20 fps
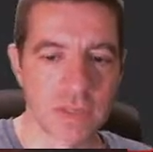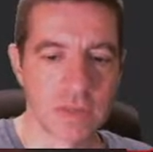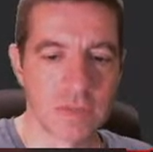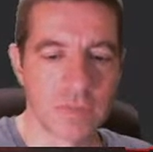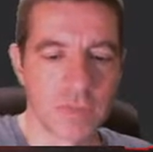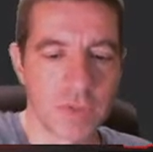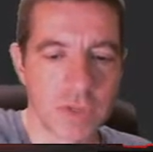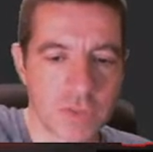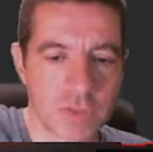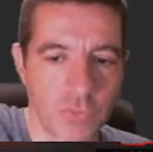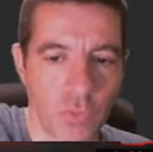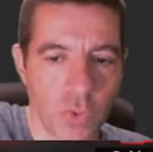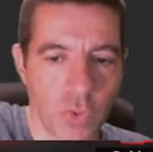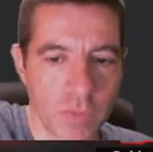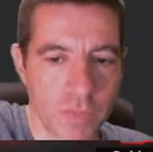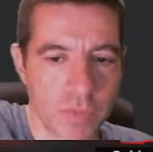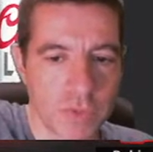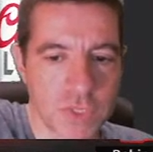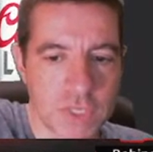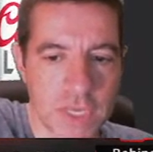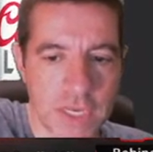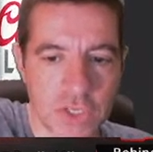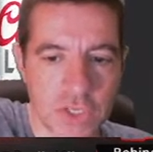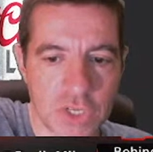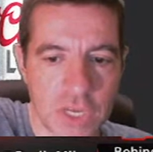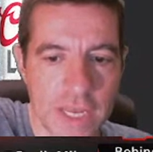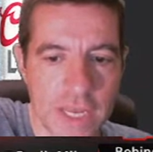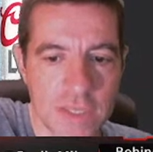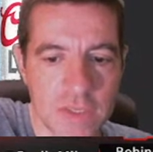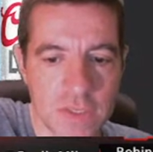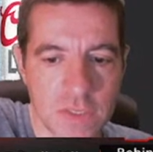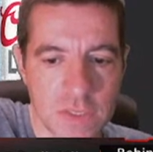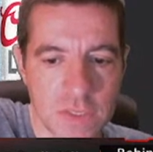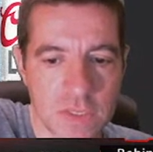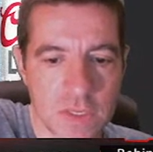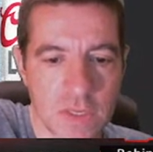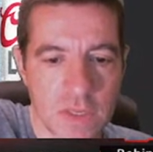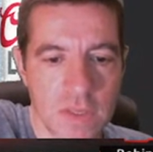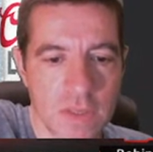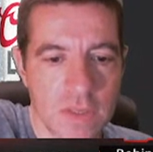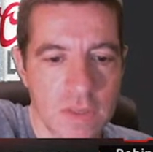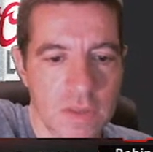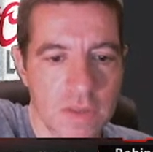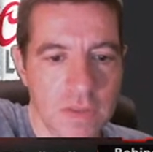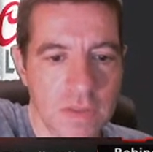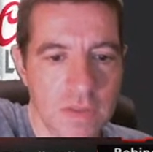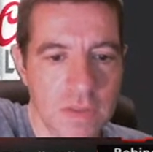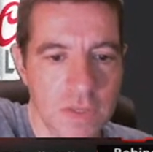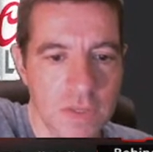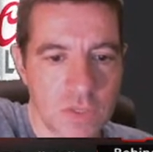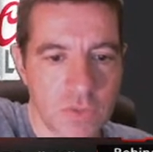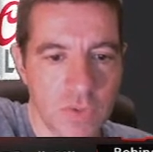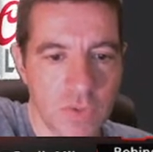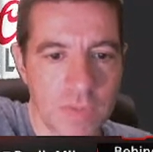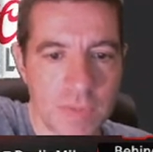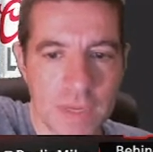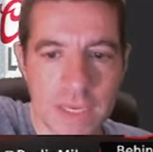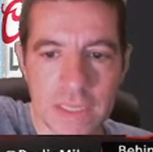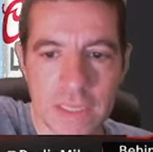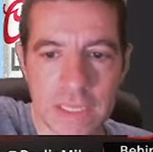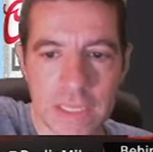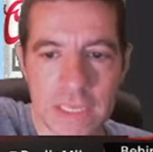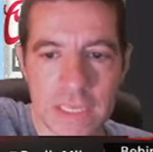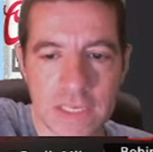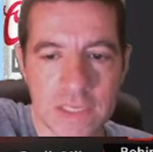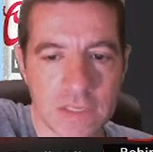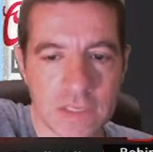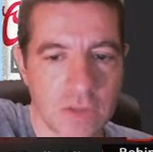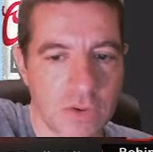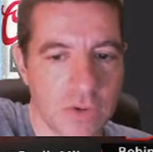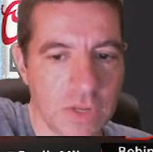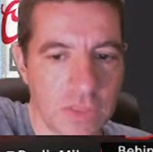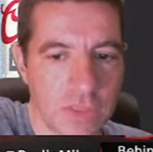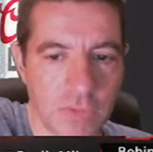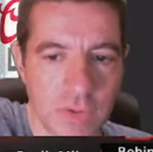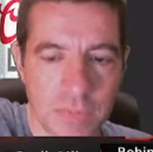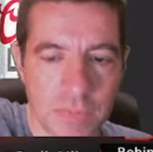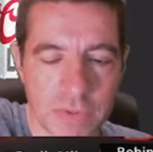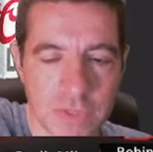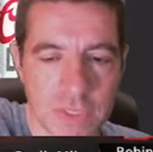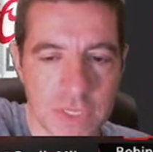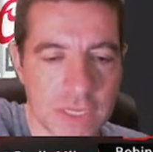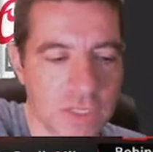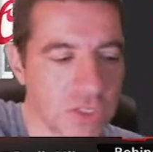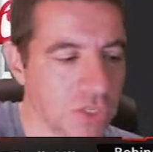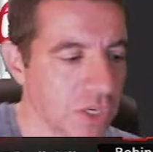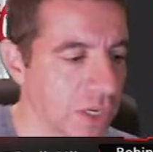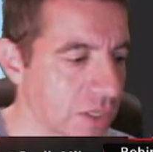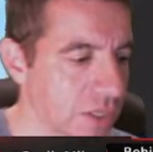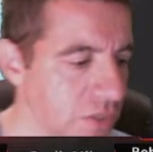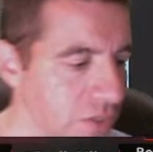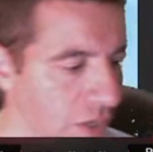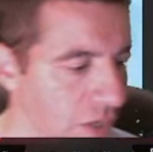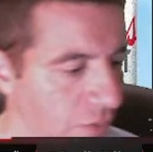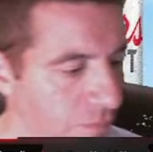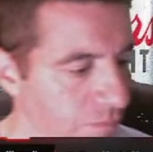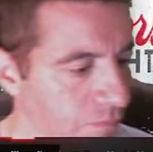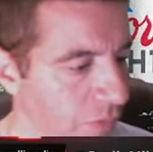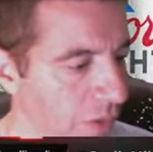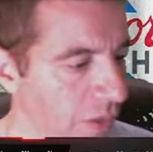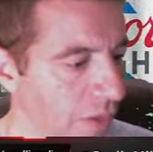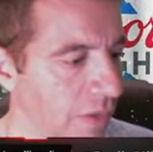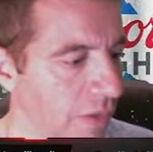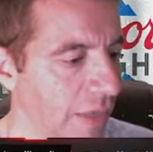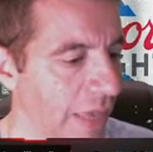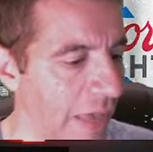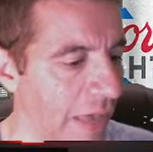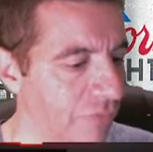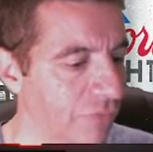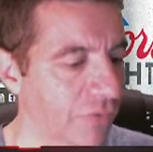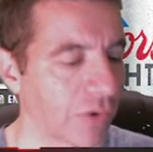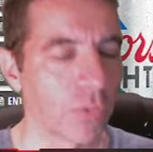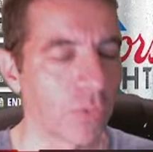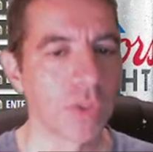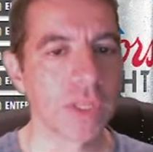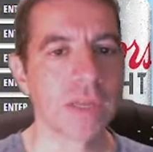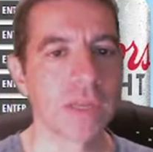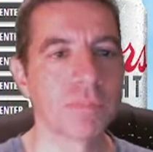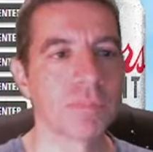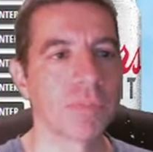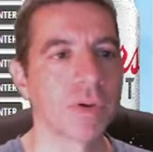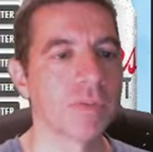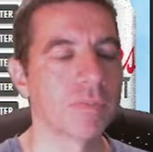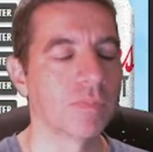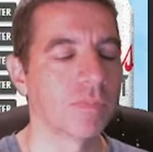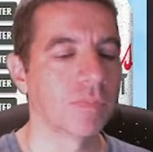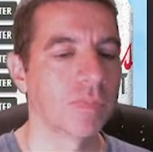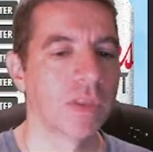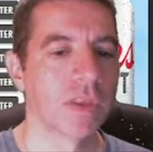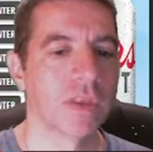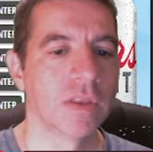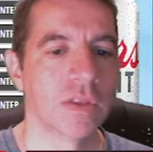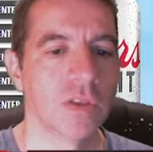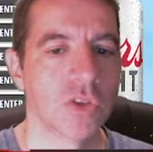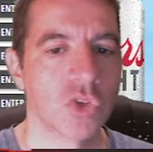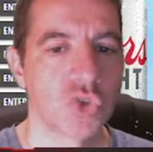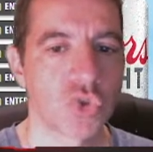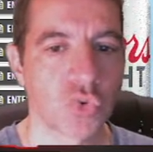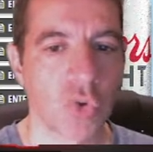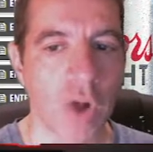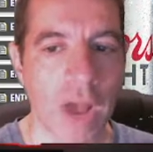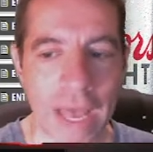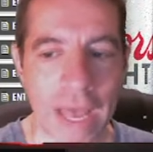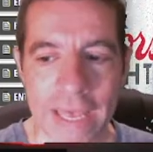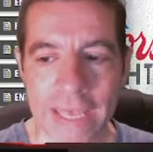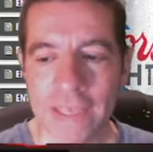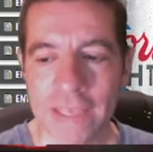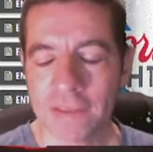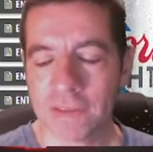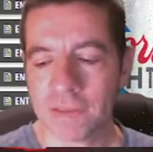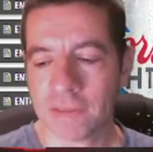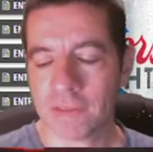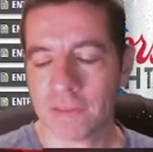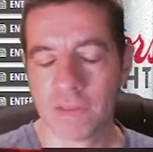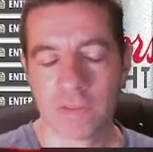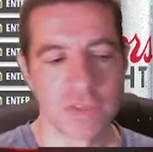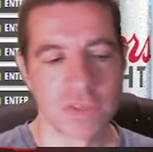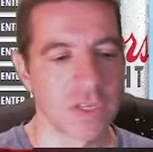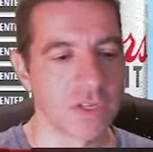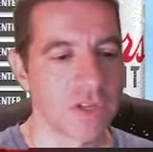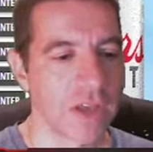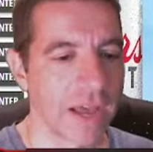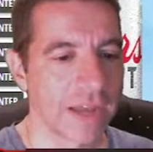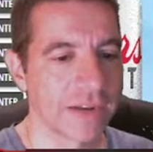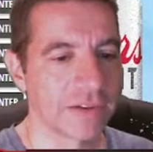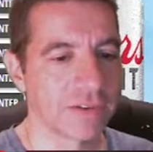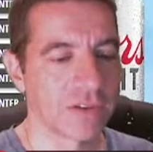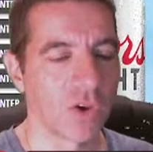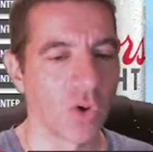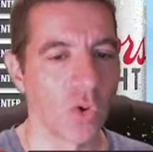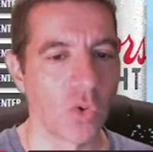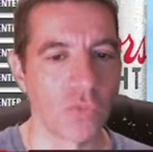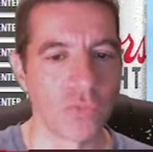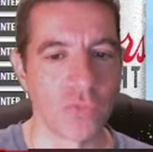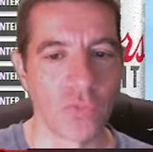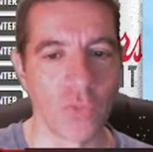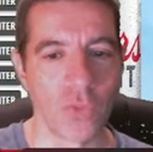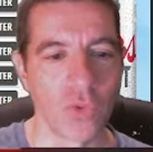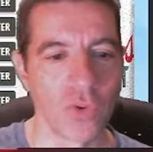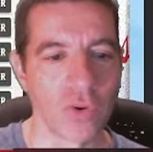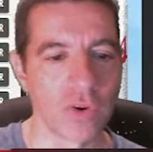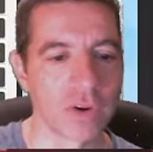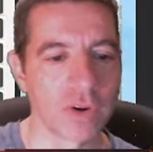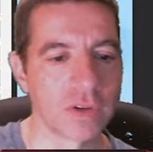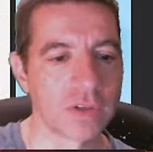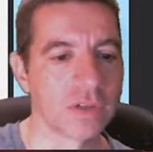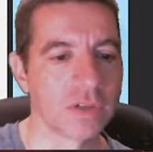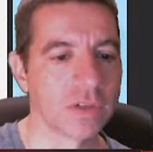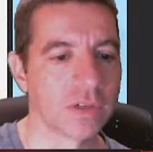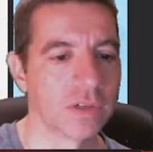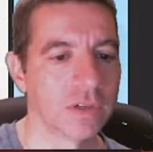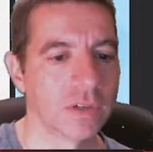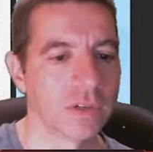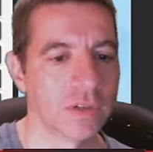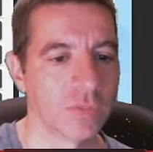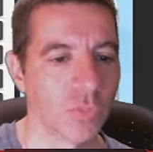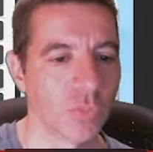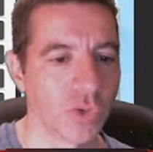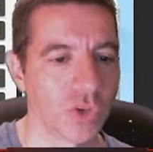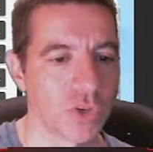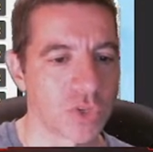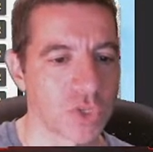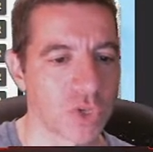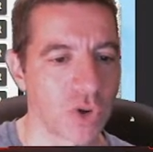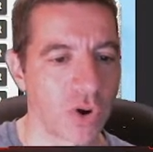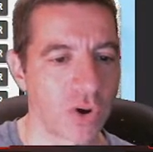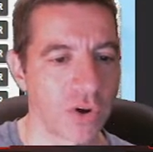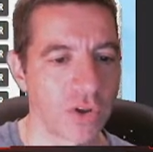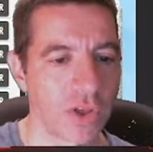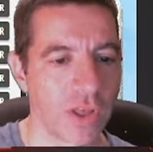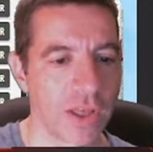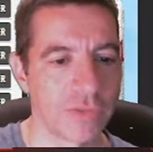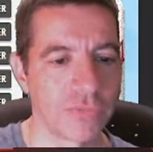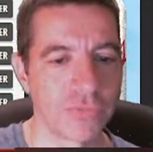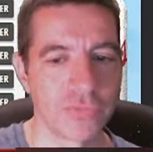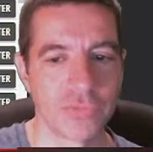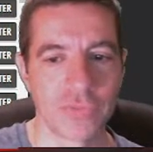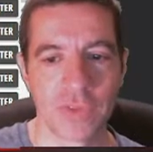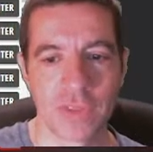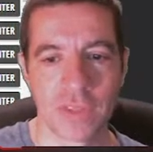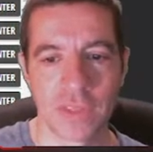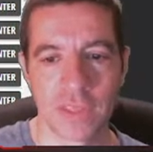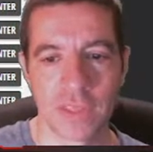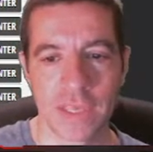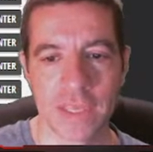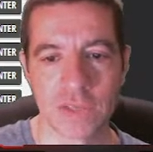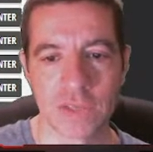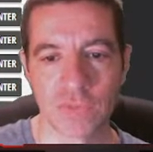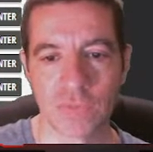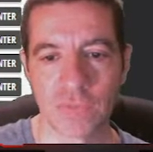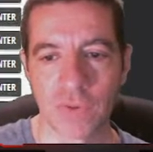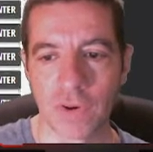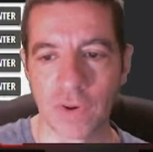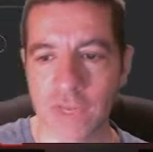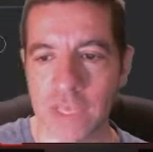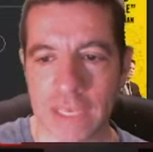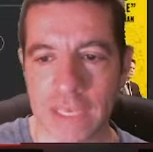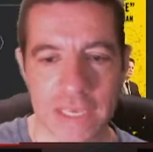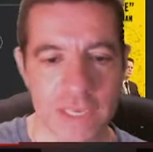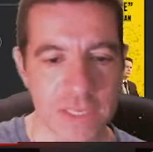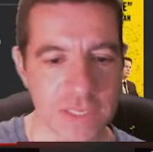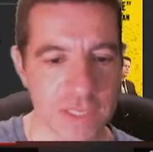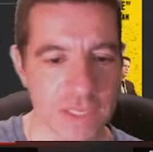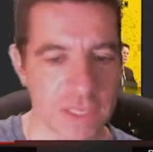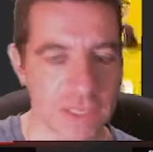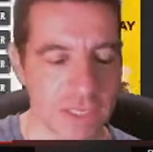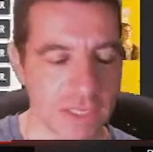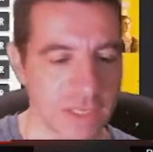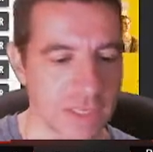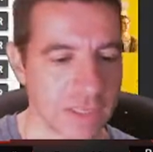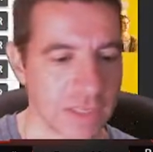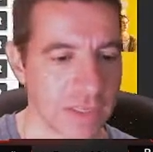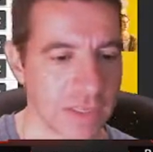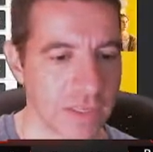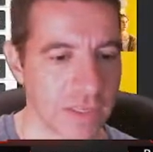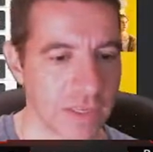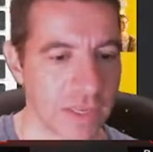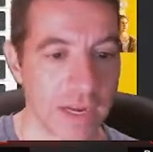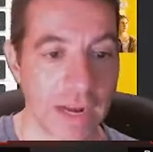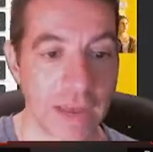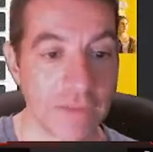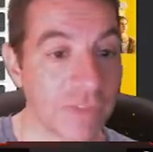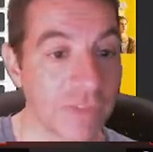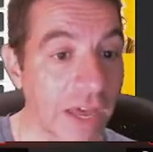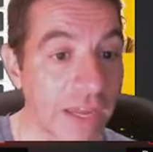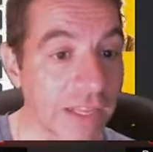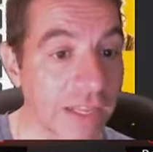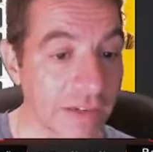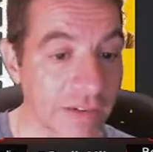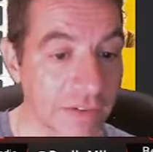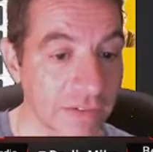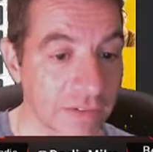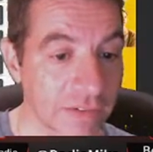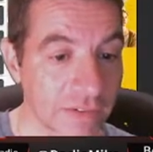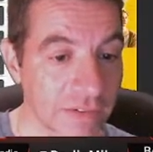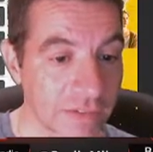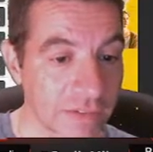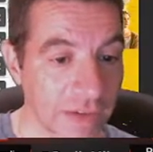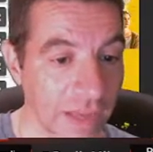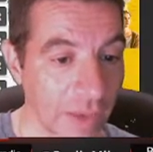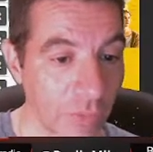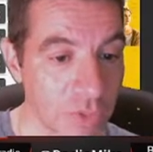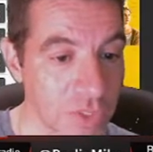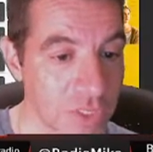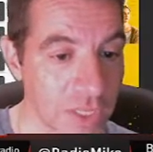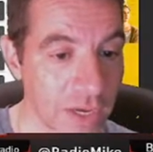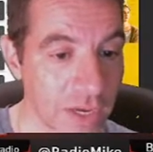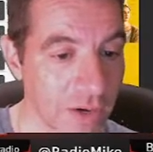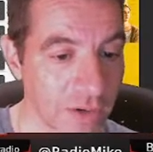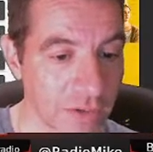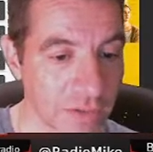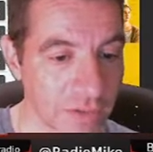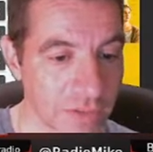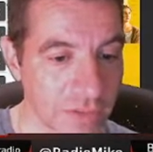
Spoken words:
But it's 40% chance. These 3-man leagues, 33% chance. So have fun with it, but try to not go for when you're starting off. It's very easy. And I've done it. I was there.